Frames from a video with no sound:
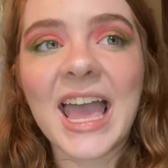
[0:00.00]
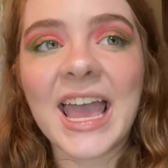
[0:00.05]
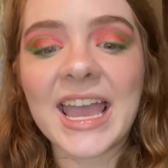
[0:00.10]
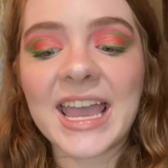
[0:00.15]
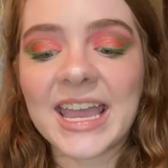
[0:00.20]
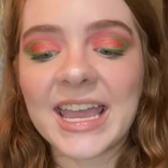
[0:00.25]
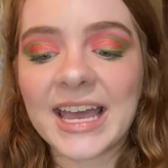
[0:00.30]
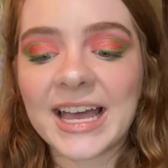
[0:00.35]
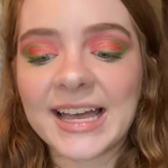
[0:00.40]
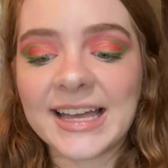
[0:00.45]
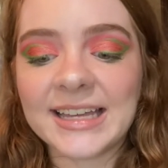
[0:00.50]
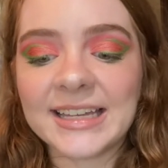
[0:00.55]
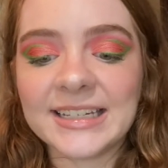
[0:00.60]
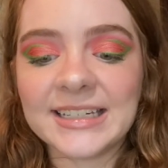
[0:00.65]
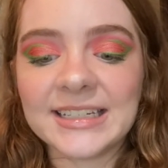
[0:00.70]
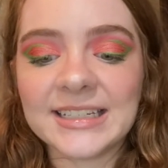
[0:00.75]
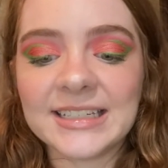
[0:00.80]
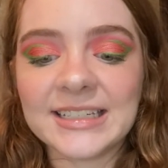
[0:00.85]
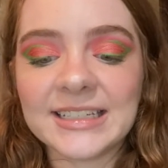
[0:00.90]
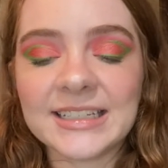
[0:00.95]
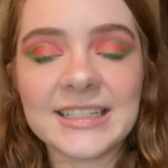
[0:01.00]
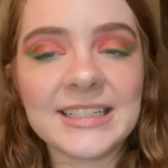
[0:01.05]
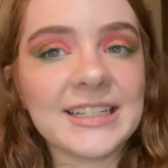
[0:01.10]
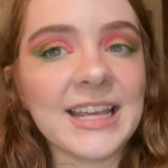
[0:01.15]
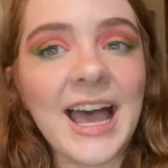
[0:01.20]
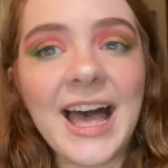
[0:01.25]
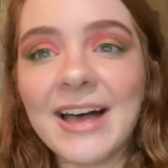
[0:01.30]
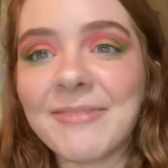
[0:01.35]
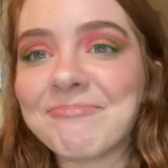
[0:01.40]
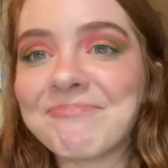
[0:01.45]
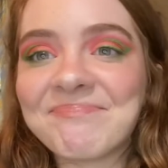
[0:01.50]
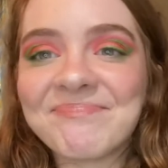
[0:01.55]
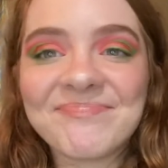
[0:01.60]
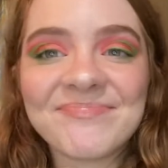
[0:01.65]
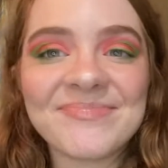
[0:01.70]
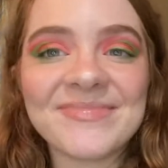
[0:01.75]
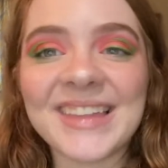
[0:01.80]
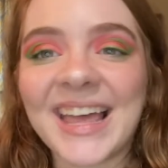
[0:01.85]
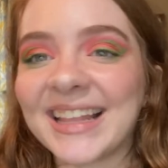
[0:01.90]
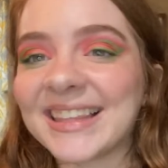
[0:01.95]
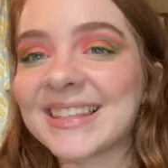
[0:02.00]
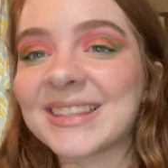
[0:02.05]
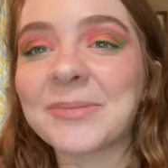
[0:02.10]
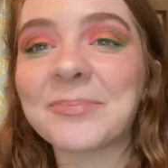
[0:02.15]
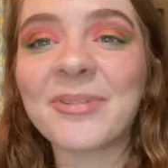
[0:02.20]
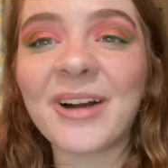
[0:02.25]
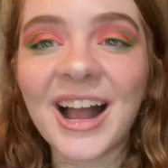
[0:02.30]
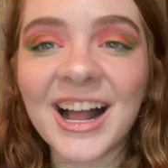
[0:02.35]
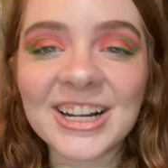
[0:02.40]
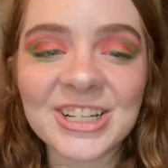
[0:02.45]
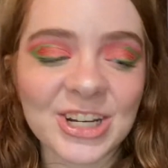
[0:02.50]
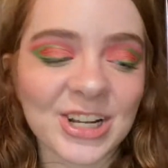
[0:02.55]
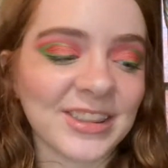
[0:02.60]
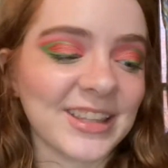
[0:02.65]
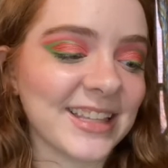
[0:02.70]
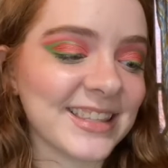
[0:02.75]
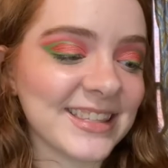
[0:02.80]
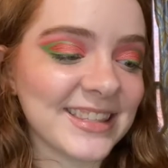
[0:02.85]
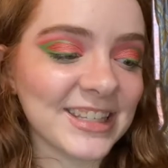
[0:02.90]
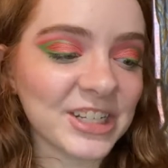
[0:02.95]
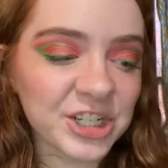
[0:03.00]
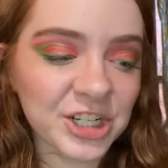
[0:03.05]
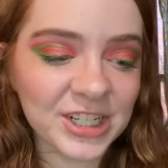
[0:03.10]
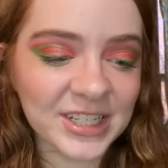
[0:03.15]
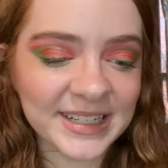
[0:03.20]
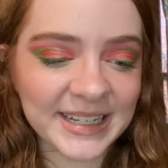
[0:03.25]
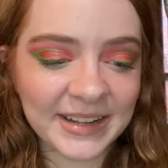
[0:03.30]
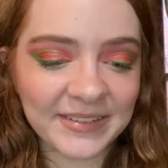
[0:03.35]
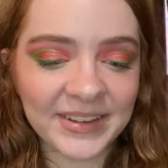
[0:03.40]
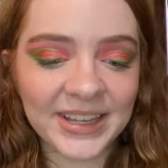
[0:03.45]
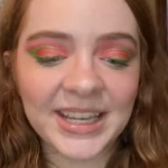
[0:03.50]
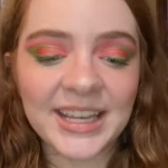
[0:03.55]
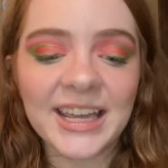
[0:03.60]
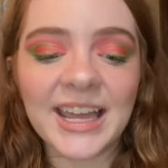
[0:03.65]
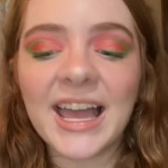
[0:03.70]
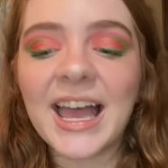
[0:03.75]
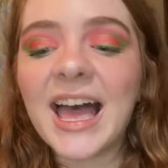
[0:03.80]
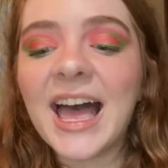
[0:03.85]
And yeah, that's the project. That's the gist of it.